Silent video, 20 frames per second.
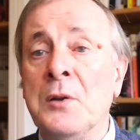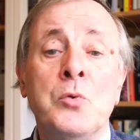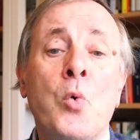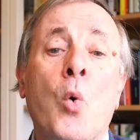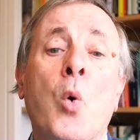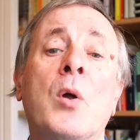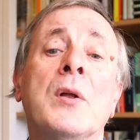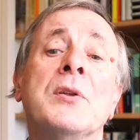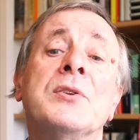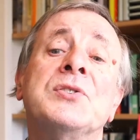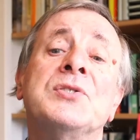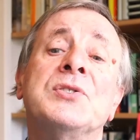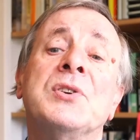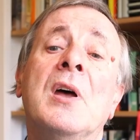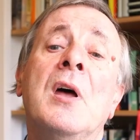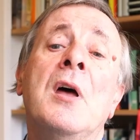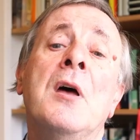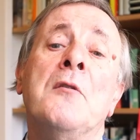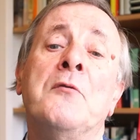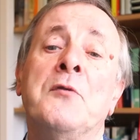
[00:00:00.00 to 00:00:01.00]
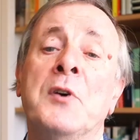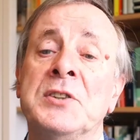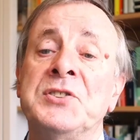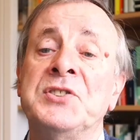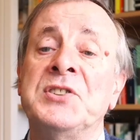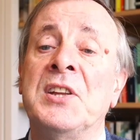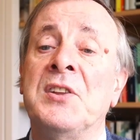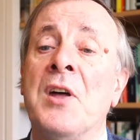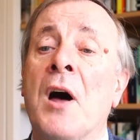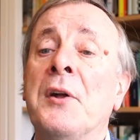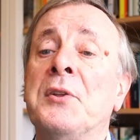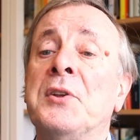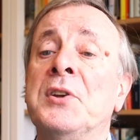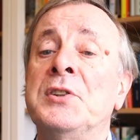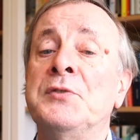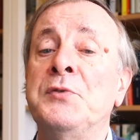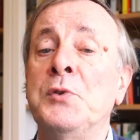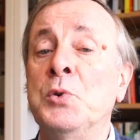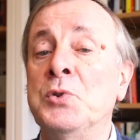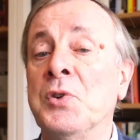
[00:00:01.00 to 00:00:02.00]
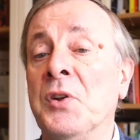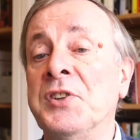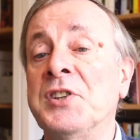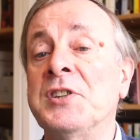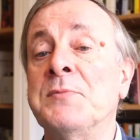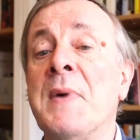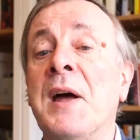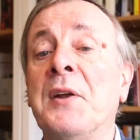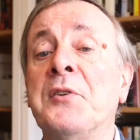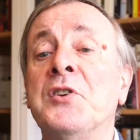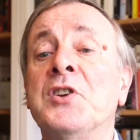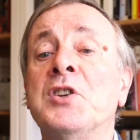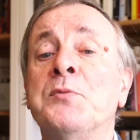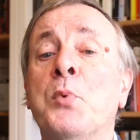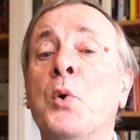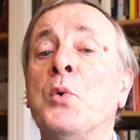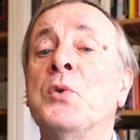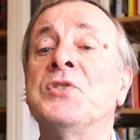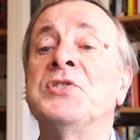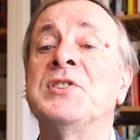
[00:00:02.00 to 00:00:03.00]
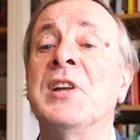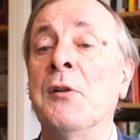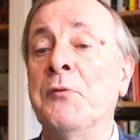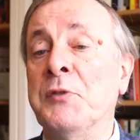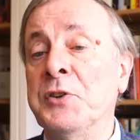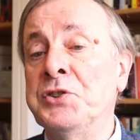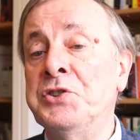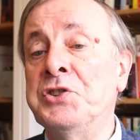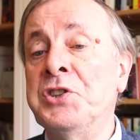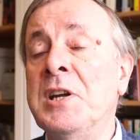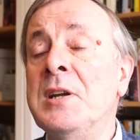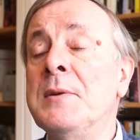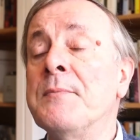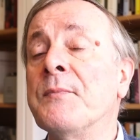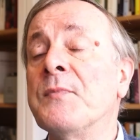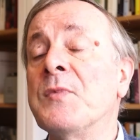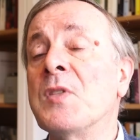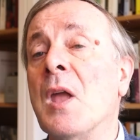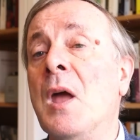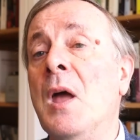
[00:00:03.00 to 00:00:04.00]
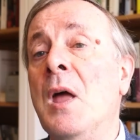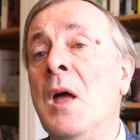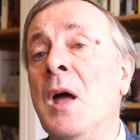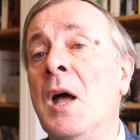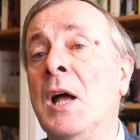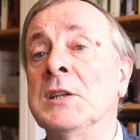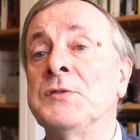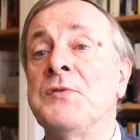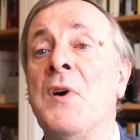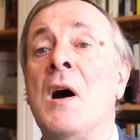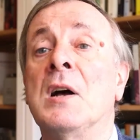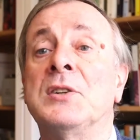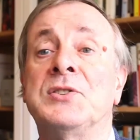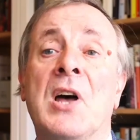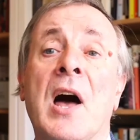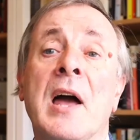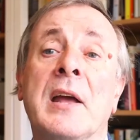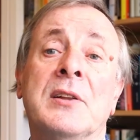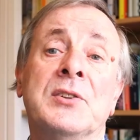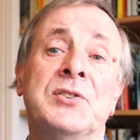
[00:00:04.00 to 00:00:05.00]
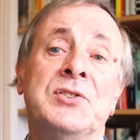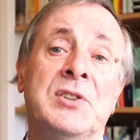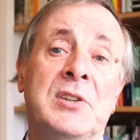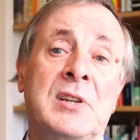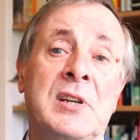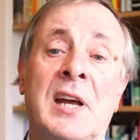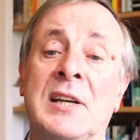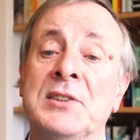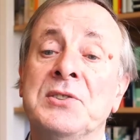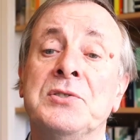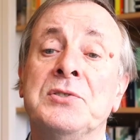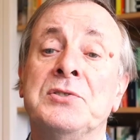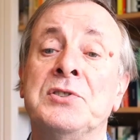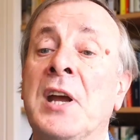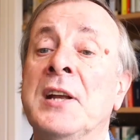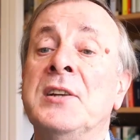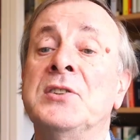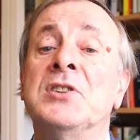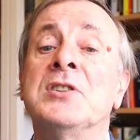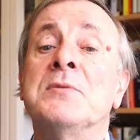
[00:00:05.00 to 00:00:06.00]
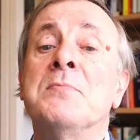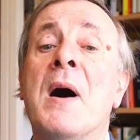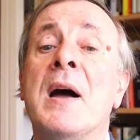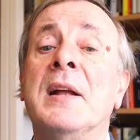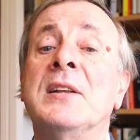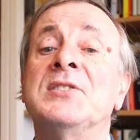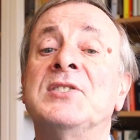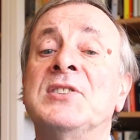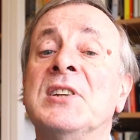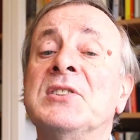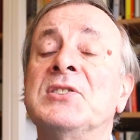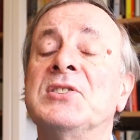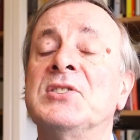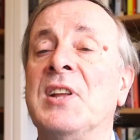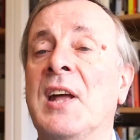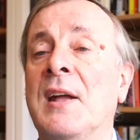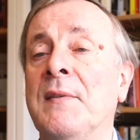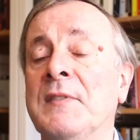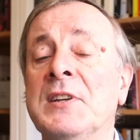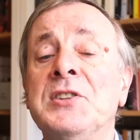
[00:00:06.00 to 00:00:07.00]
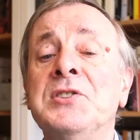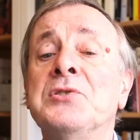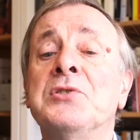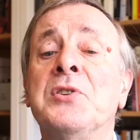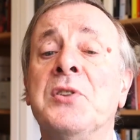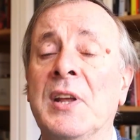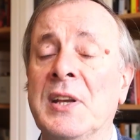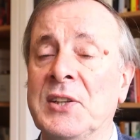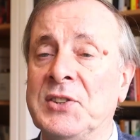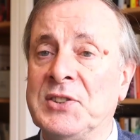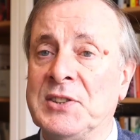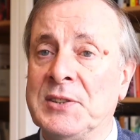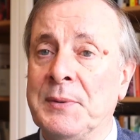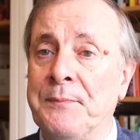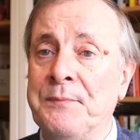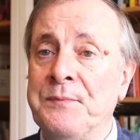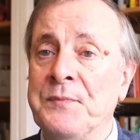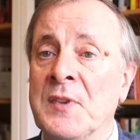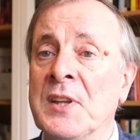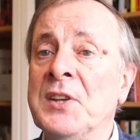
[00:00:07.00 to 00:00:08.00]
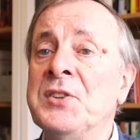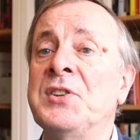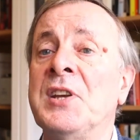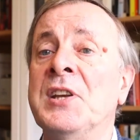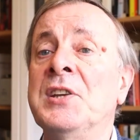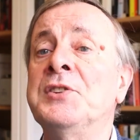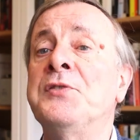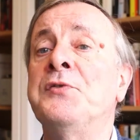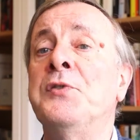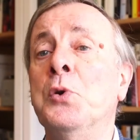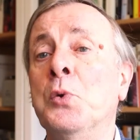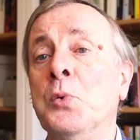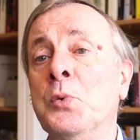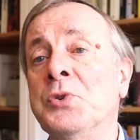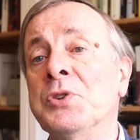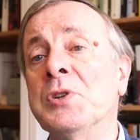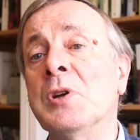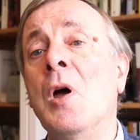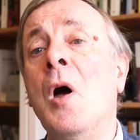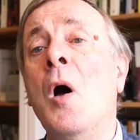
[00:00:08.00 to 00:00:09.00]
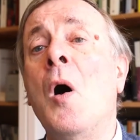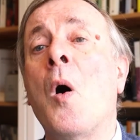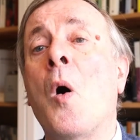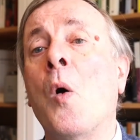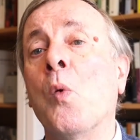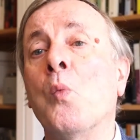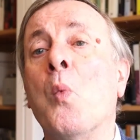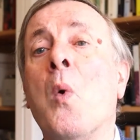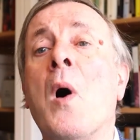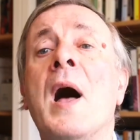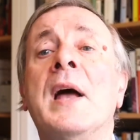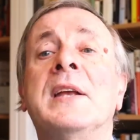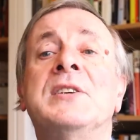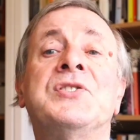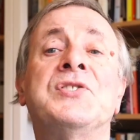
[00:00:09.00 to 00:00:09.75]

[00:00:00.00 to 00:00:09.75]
Dawkins first set out his views on this matter in his book, The Selfish Gene, and as far as I can see, he hasn't changed his mind since then. Listen to this. Here's his views on why